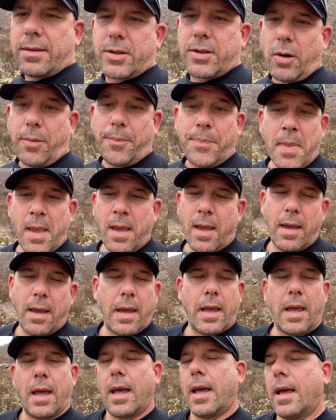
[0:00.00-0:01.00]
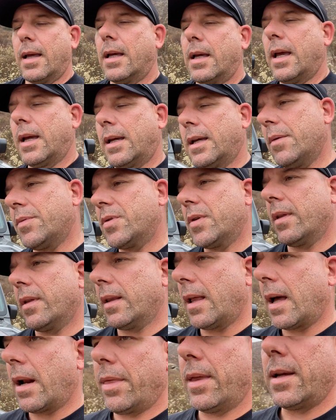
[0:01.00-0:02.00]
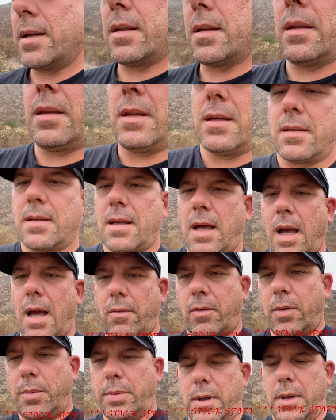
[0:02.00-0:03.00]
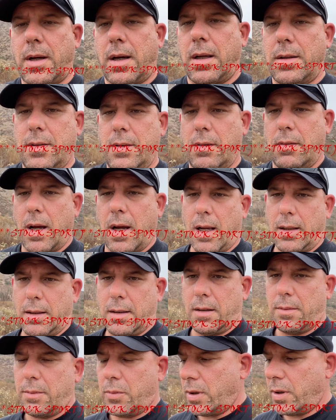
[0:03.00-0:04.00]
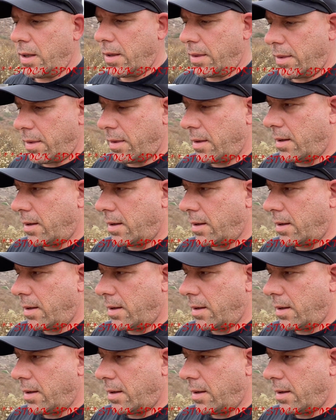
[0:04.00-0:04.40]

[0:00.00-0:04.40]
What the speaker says: So it comes with a lot of things that the stock Rubicons do not come with,